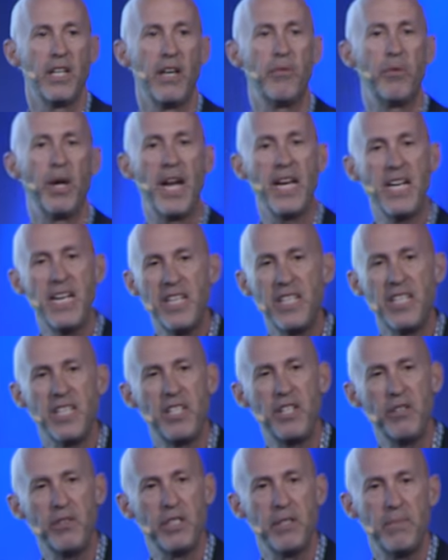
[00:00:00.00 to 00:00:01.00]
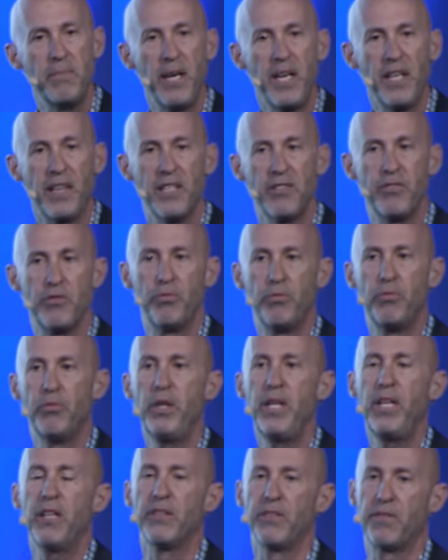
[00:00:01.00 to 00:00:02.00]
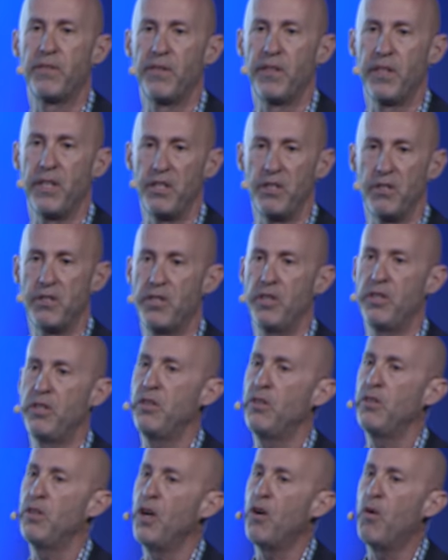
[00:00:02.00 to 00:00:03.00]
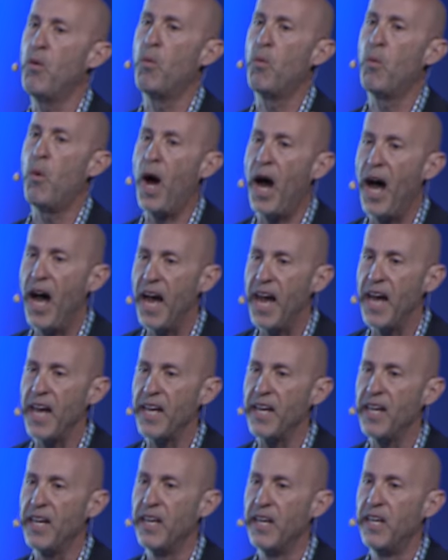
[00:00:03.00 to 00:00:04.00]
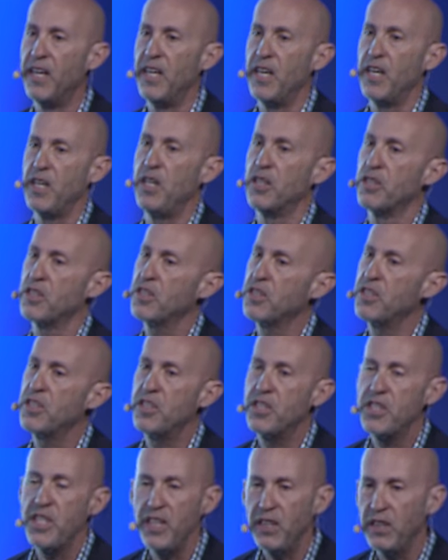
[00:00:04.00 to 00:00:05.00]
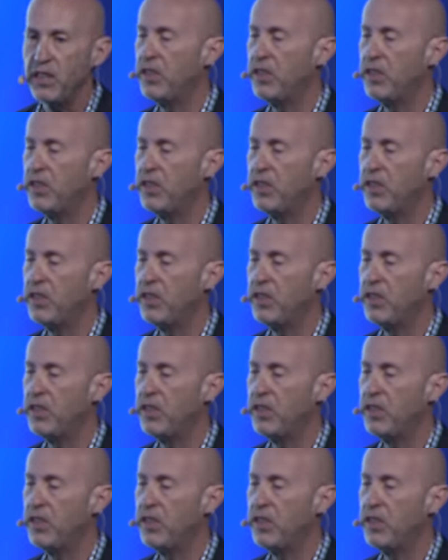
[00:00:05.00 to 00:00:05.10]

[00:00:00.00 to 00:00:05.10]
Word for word: What I need to do is make this real for you so you know why you're still